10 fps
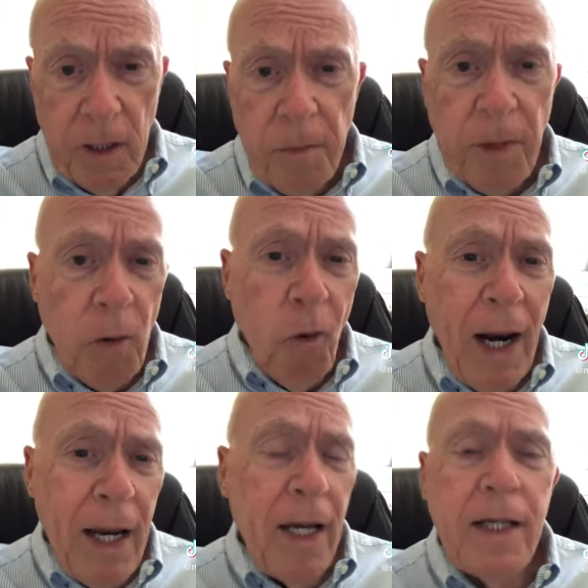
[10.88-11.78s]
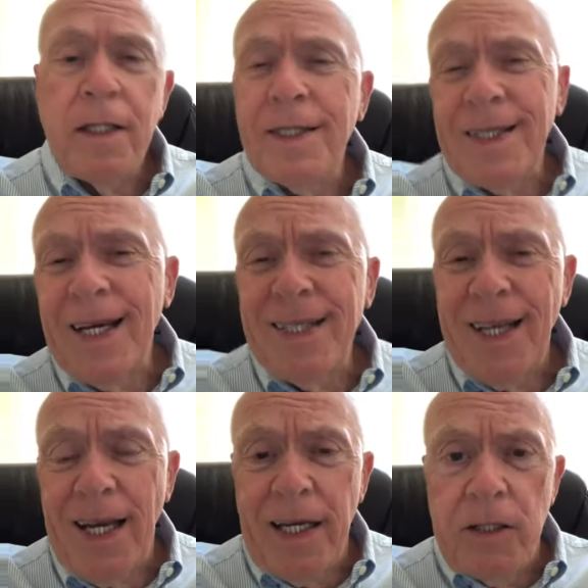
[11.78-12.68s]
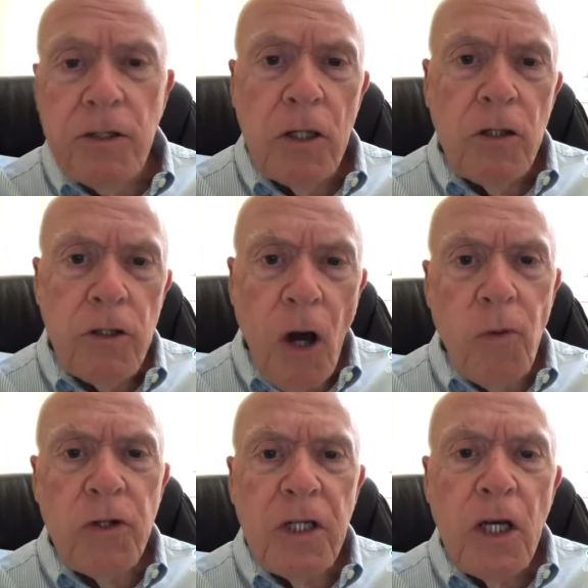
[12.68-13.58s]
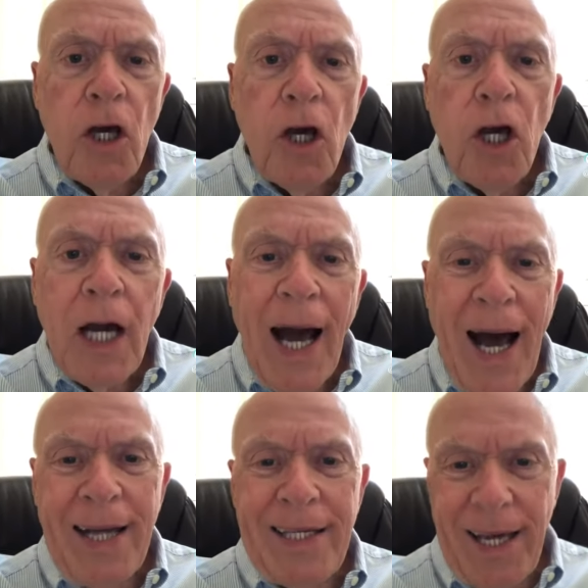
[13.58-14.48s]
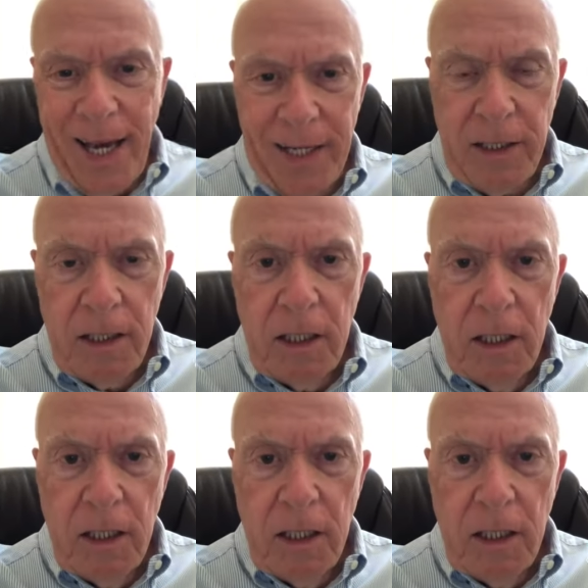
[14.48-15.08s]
But what I'd like to say today is don't contact,